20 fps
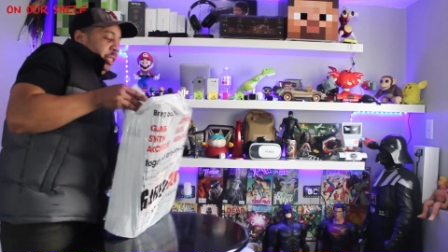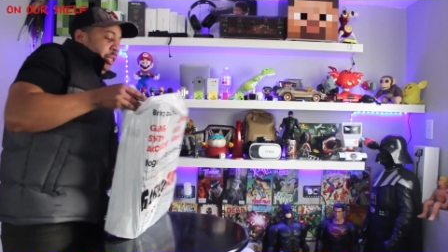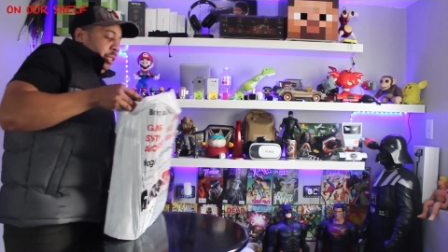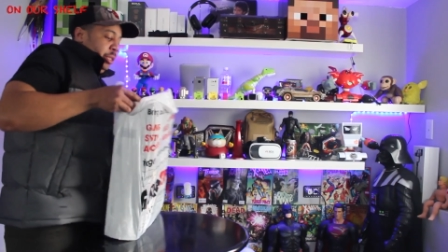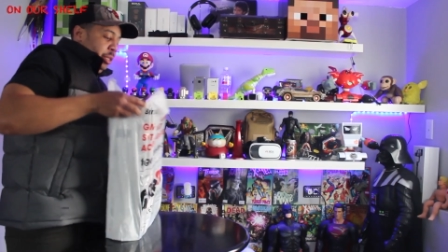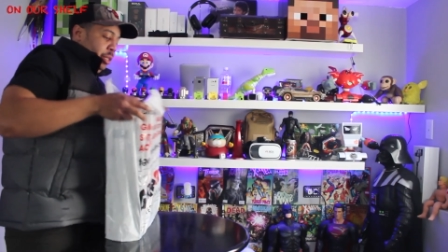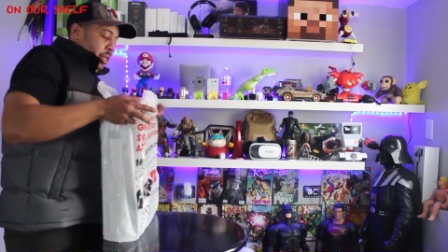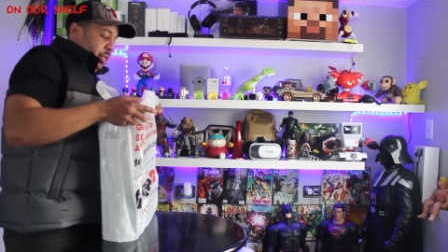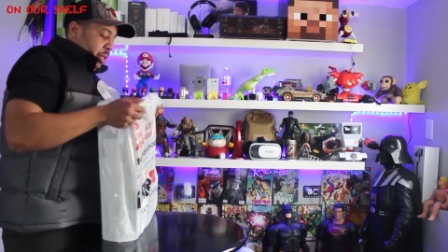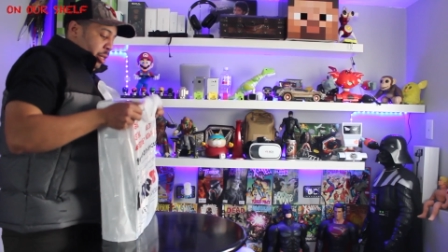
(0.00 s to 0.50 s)

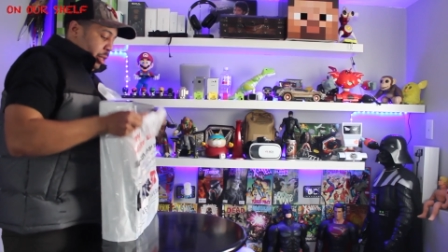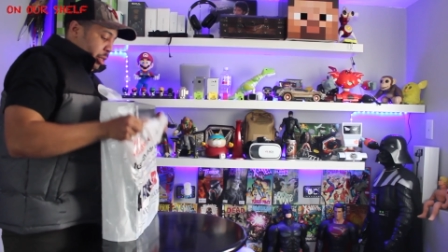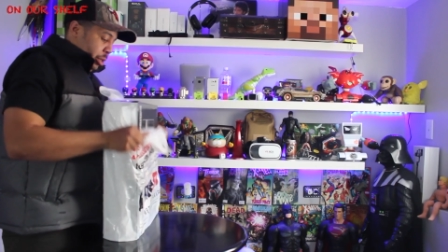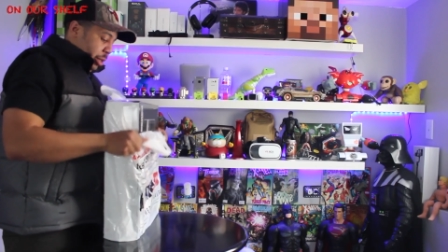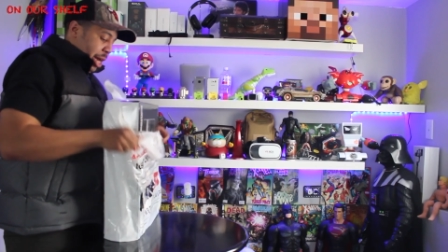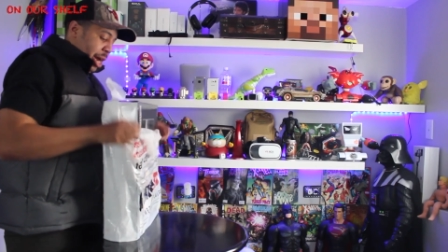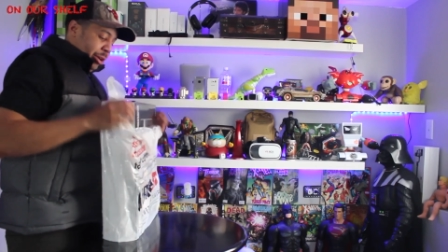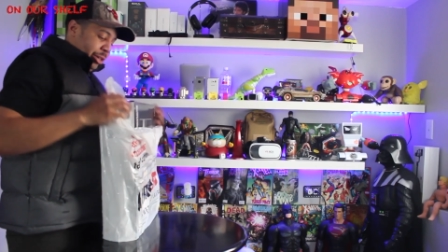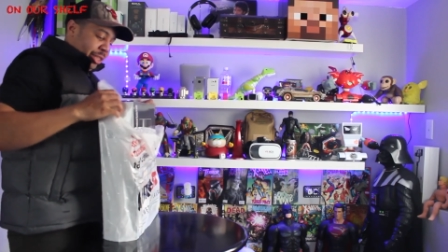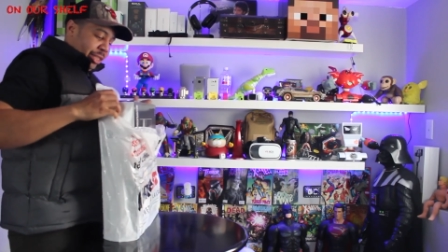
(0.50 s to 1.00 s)

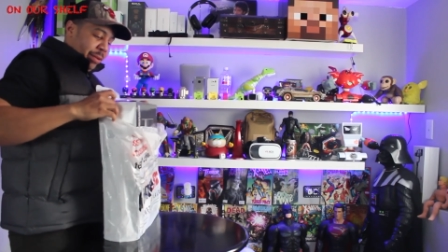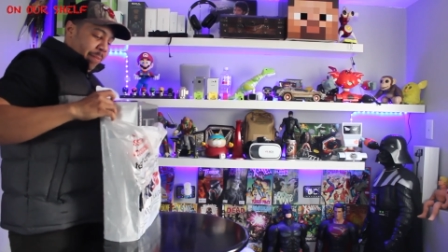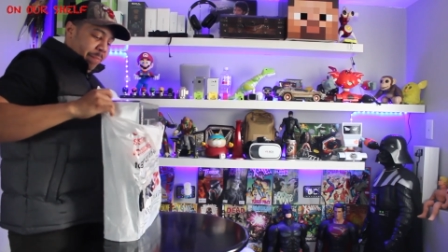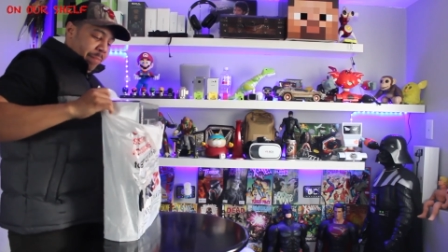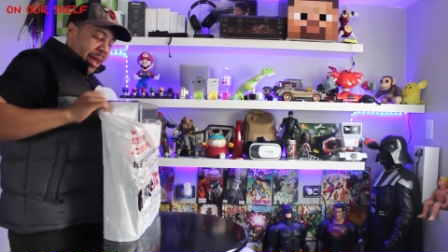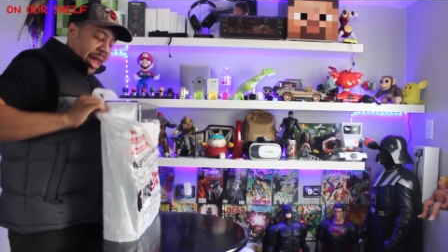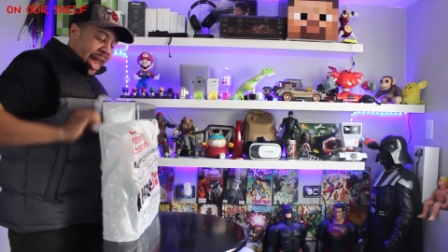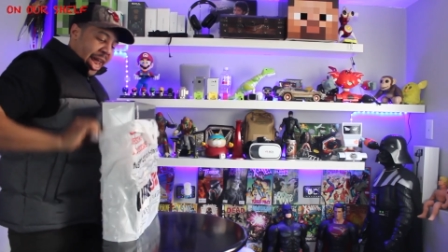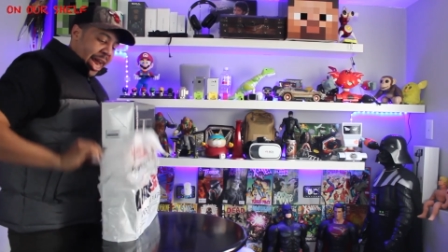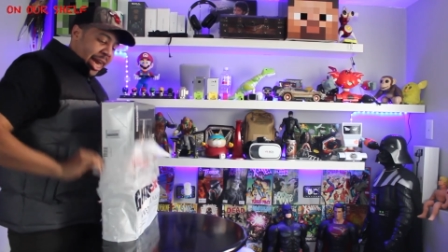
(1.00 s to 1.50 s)
So here's the
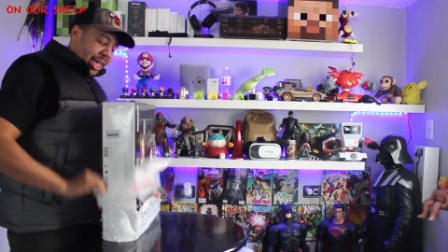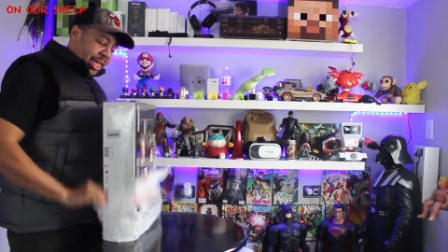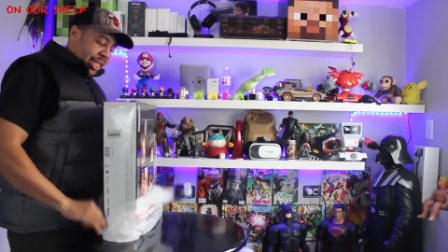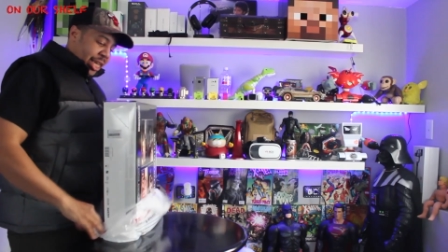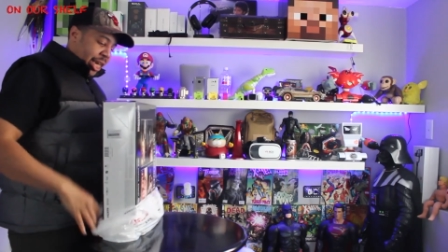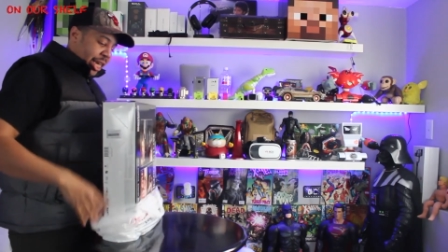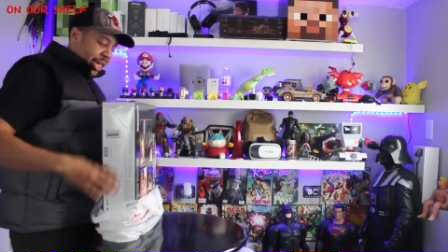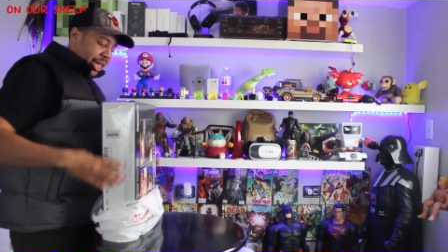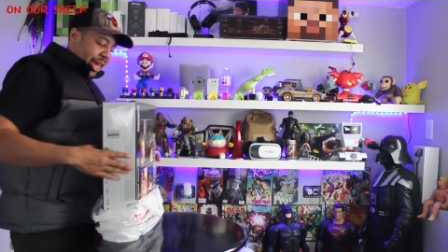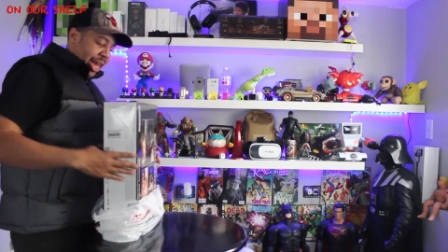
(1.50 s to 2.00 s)
bag
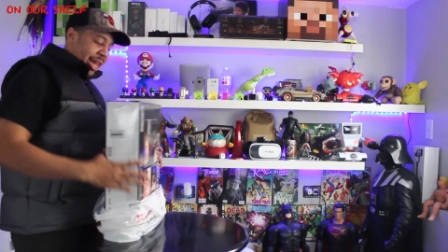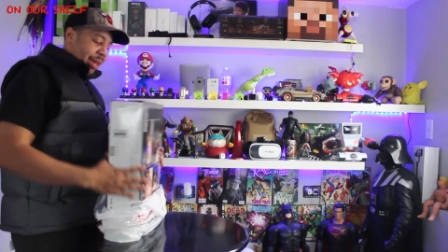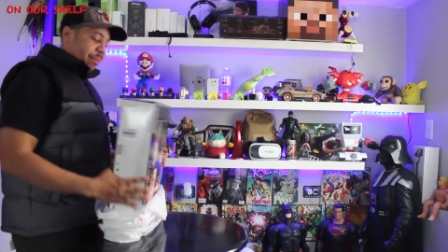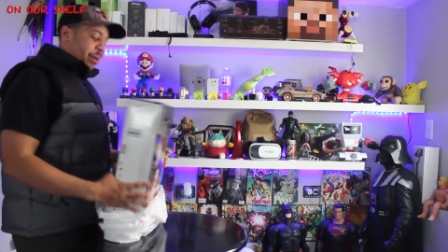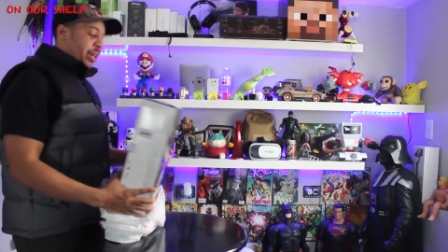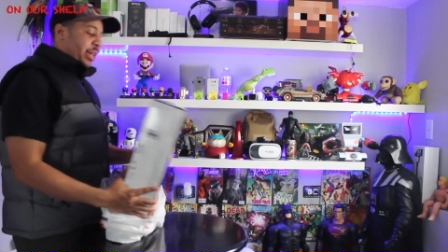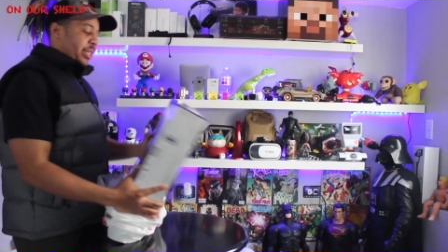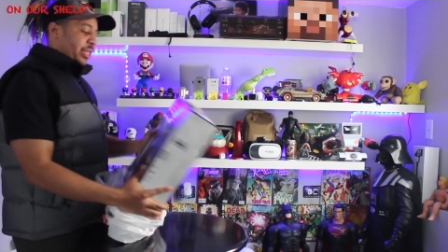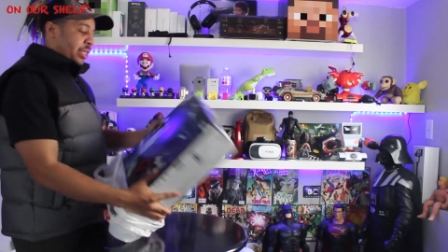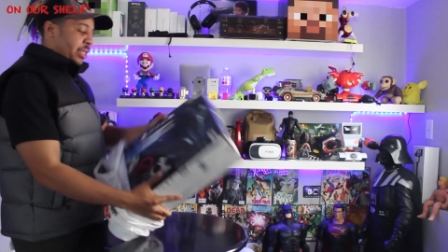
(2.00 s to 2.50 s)
that it came
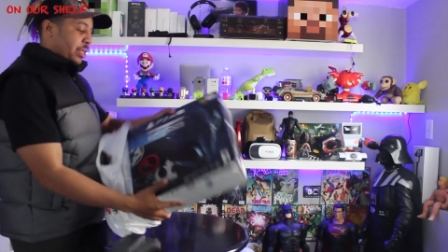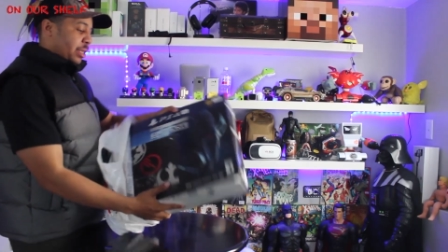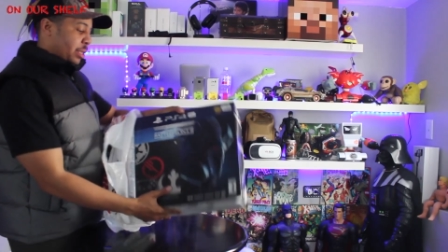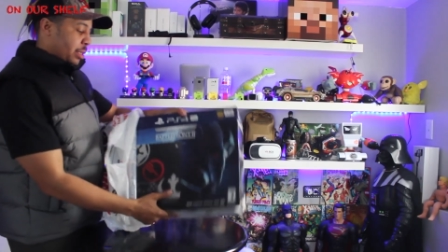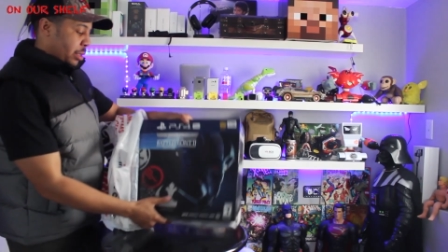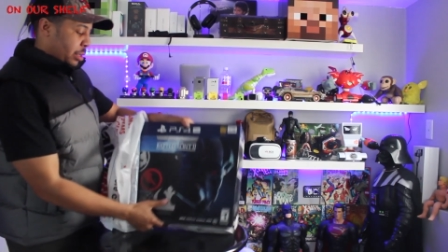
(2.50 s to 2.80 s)
in.